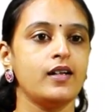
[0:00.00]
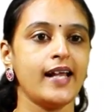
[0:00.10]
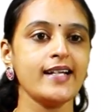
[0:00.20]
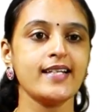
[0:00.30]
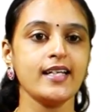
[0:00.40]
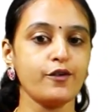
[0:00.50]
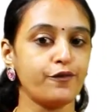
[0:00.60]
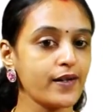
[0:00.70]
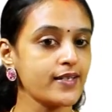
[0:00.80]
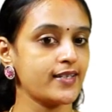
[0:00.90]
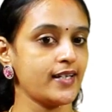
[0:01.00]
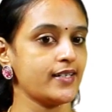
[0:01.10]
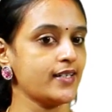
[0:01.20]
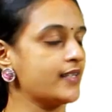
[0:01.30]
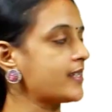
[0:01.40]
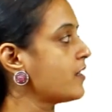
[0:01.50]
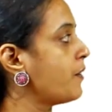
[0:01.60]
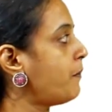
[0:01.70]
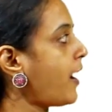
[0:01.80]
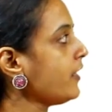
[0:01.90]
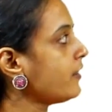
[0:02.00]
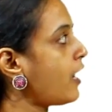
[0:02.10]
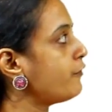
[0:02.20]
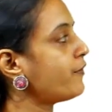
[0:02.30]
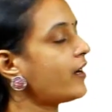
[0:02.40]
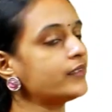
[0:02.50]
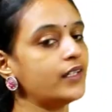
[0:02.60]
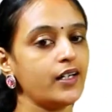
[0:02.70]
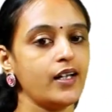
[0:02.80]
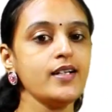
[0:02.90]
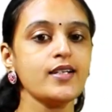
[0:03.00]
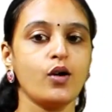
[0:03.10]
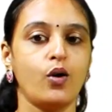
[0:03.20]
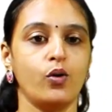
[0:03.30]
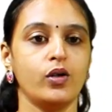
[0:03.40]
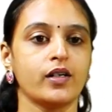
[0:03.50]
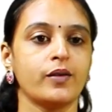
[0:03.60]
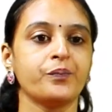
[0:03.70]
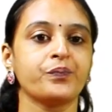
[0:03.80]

Let's see the first sentence. My grandfather is old.